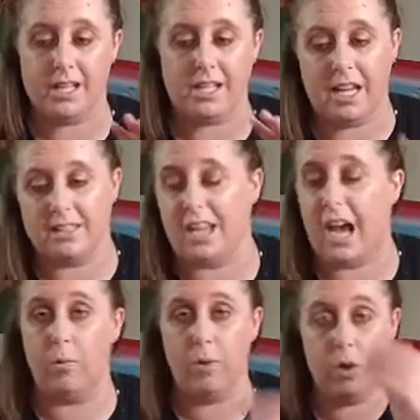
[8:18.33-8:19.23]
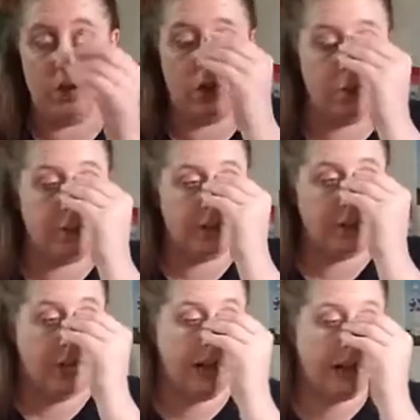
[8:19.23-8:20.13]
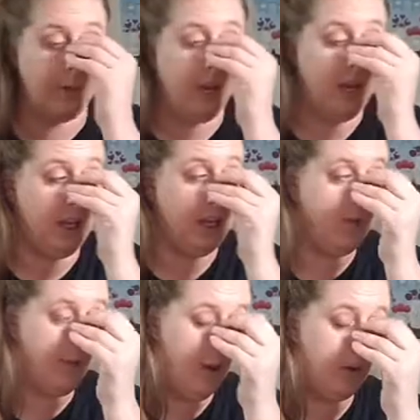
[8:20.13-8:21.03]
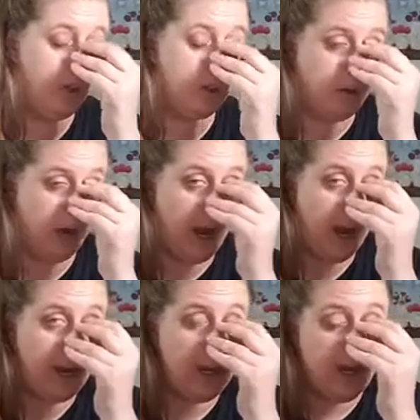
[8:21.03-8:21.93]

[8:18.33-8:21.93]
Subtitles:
yes, I will open that up and give that one a try.